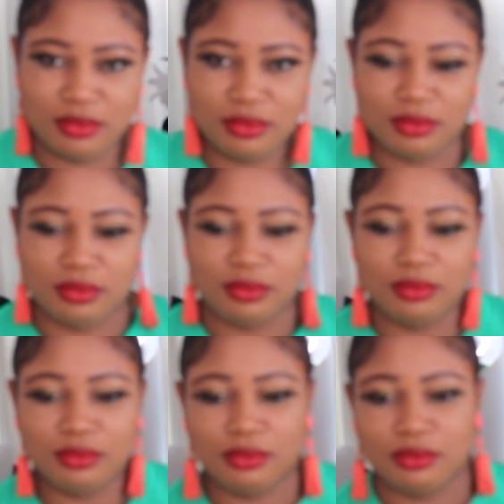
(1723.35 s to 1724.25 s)

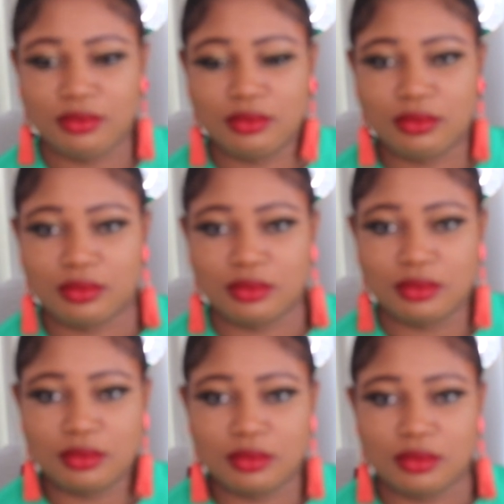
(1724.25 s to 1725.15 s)

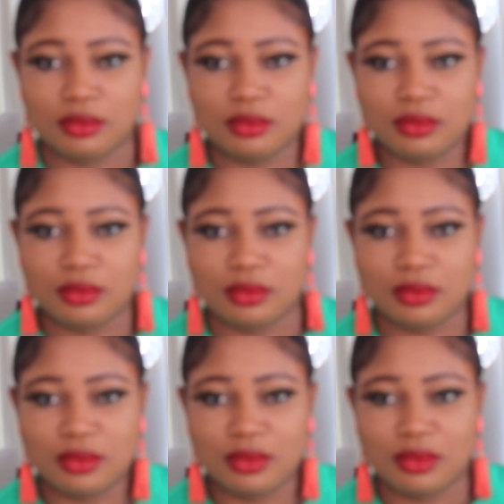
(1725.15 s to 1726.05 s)

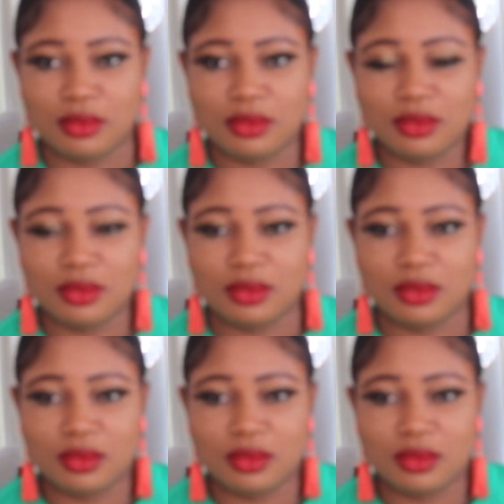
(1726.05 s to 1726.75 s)
No one is speaking in this clip.